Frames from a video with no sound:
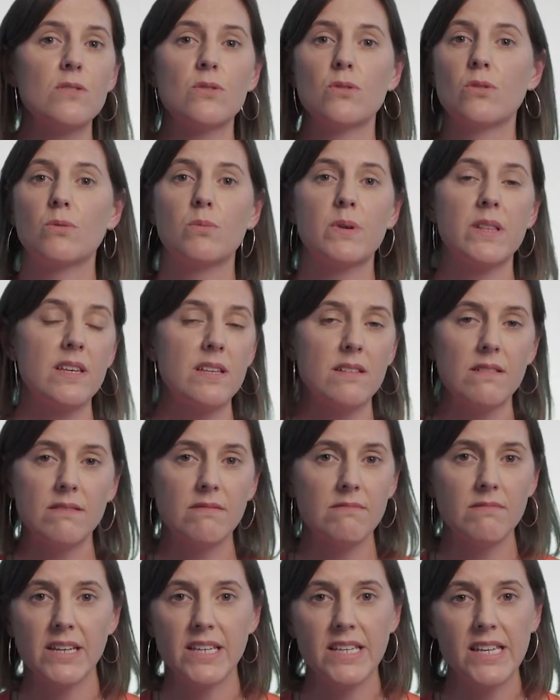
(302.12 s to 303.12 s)
or
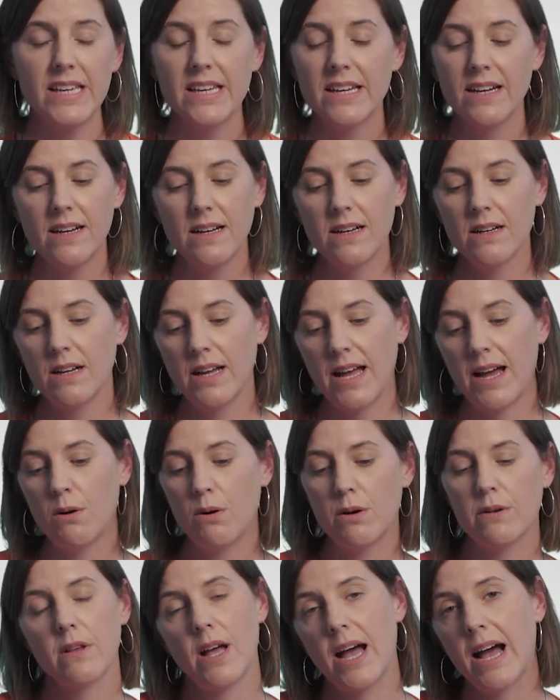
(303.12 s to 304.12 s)
within a year?
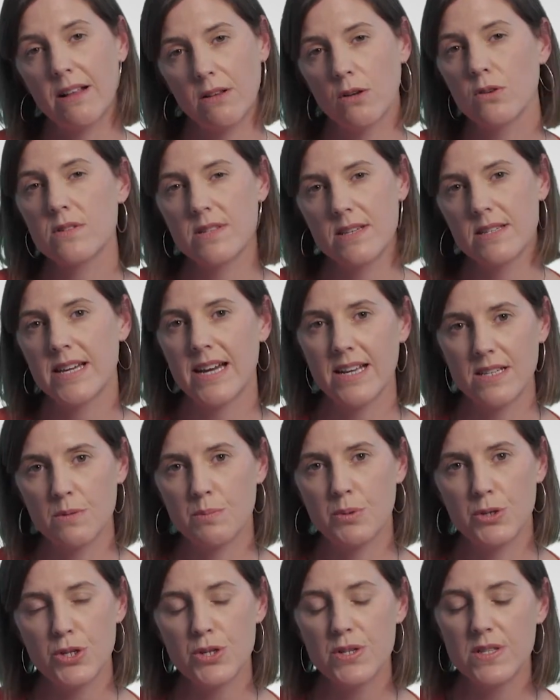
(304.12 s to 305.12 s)
How long does it take to
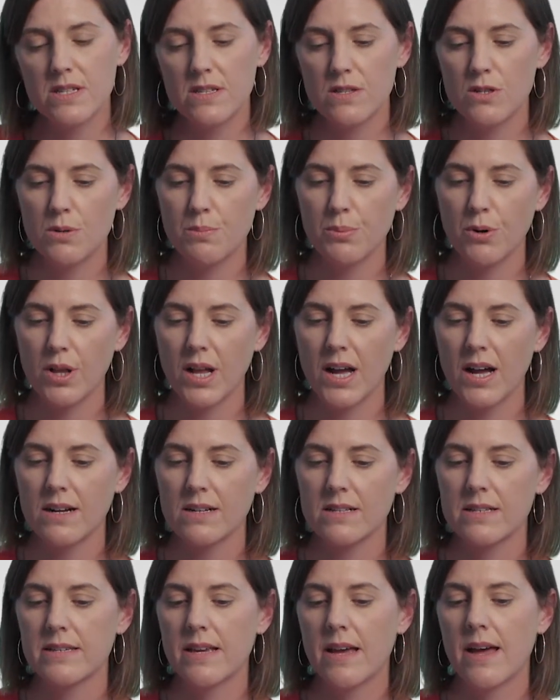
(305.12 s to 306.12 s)
produce this new
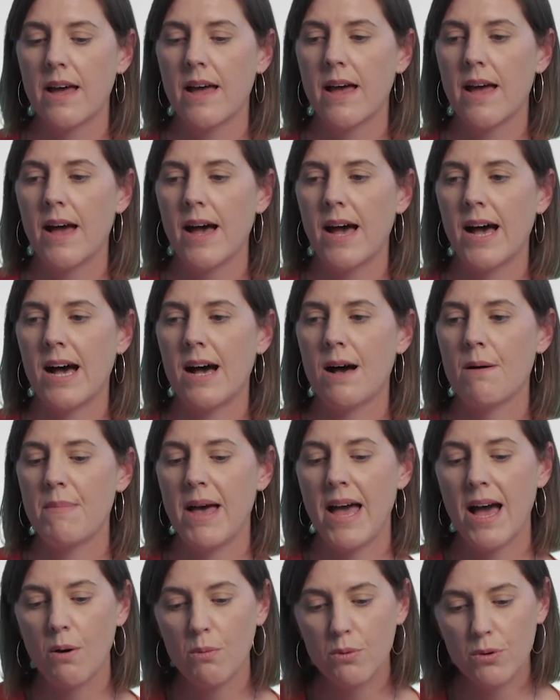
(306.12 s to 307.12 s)
product?
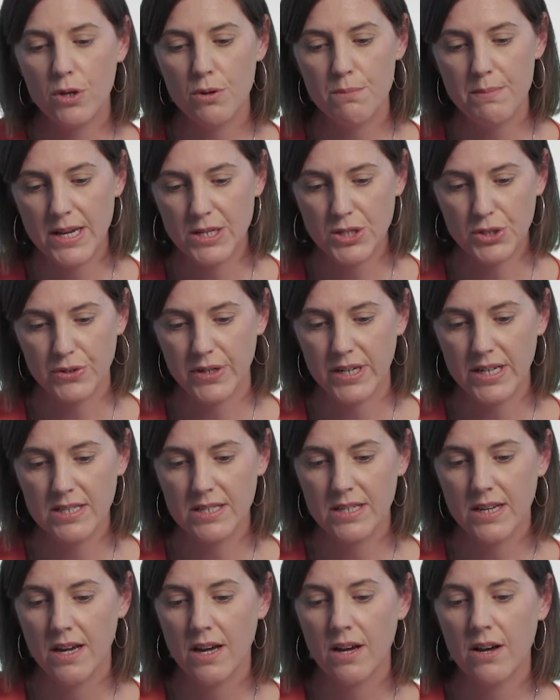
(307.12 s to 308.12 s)
How will you measure it?
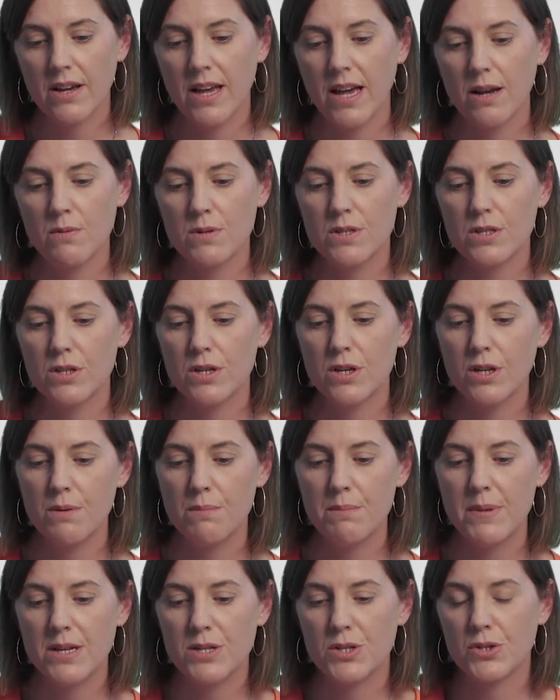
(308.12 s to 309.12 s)
Okay, well, so you're going to
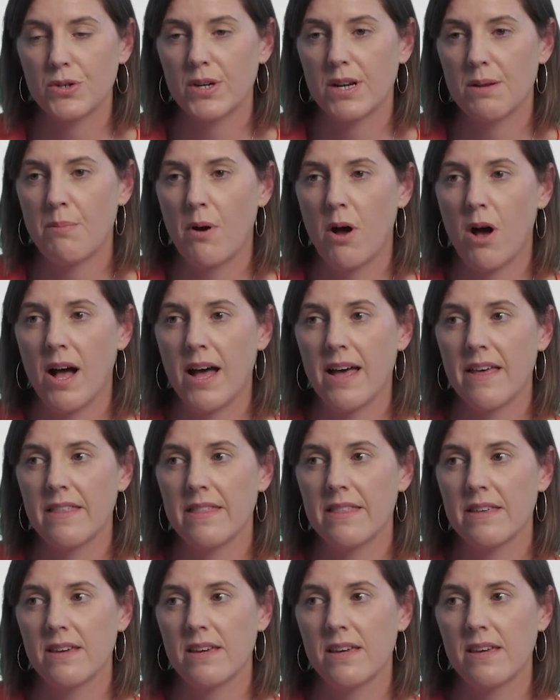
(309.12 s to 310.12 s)
measure it by
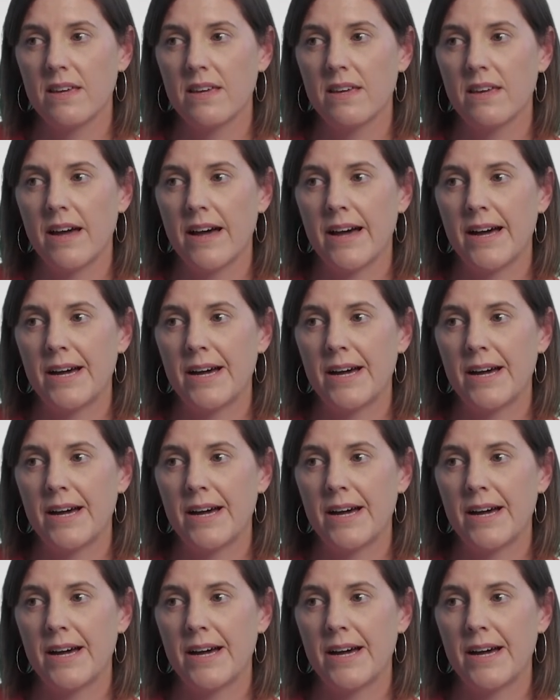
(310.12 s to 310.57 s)
the